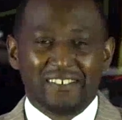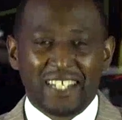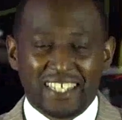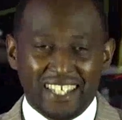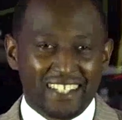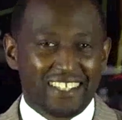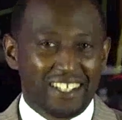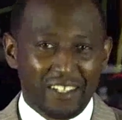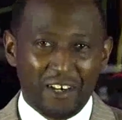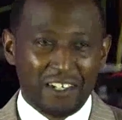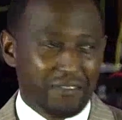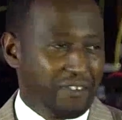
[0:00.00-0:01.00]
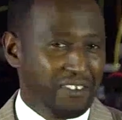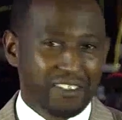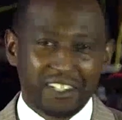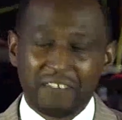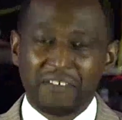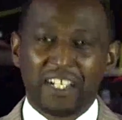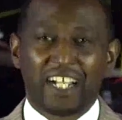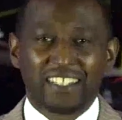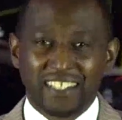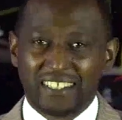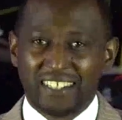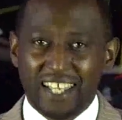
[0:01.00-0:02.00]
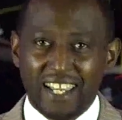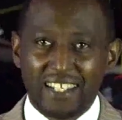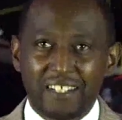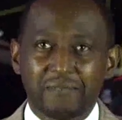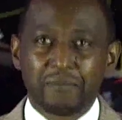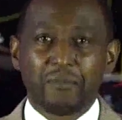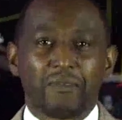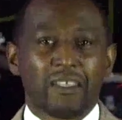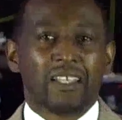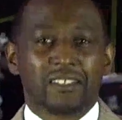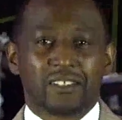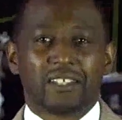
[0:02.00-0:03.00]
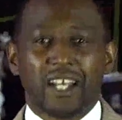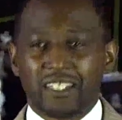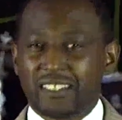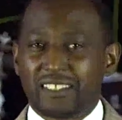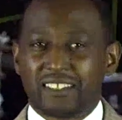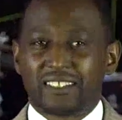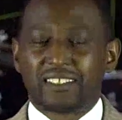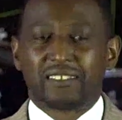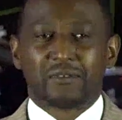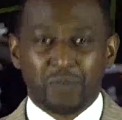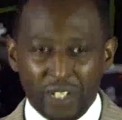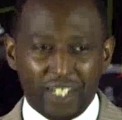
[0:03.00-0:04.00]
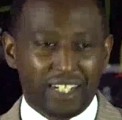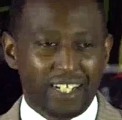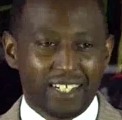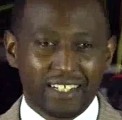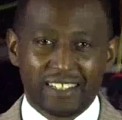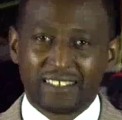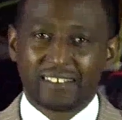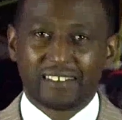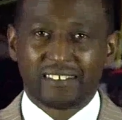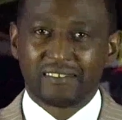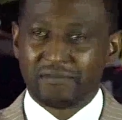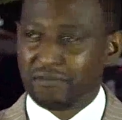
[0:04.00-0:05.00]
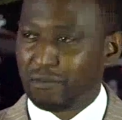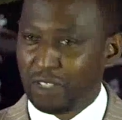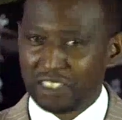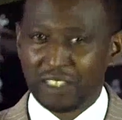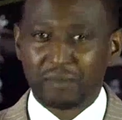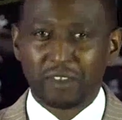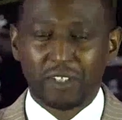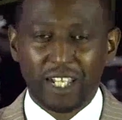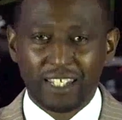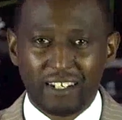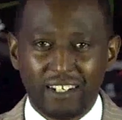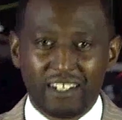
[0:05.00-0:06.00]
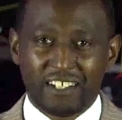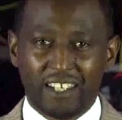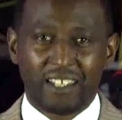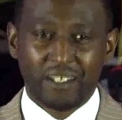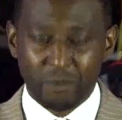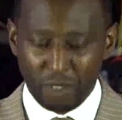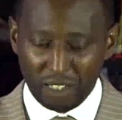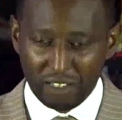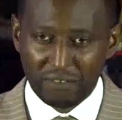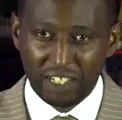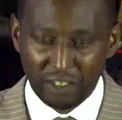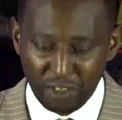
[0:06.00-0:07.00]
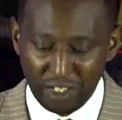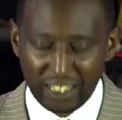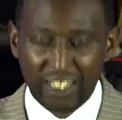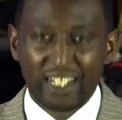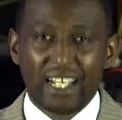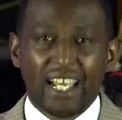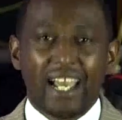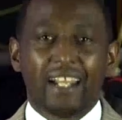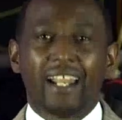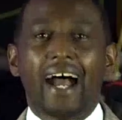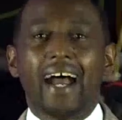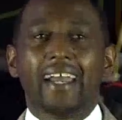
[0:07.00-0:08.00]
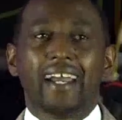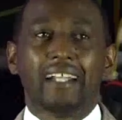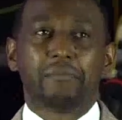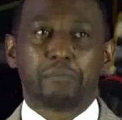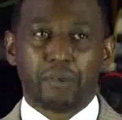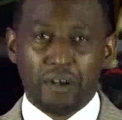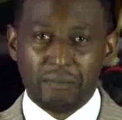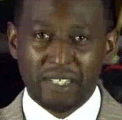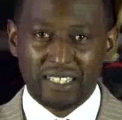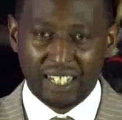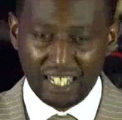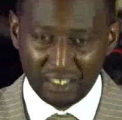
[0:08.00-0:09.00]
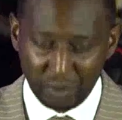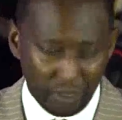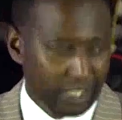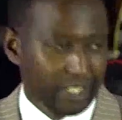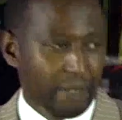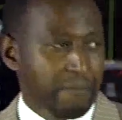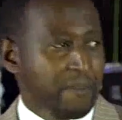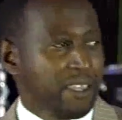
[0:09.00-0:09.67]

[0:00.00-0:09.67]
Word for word: We thank the Lord for giving us this day so that we can worship together, hear the word of the Lord. And I had promised last week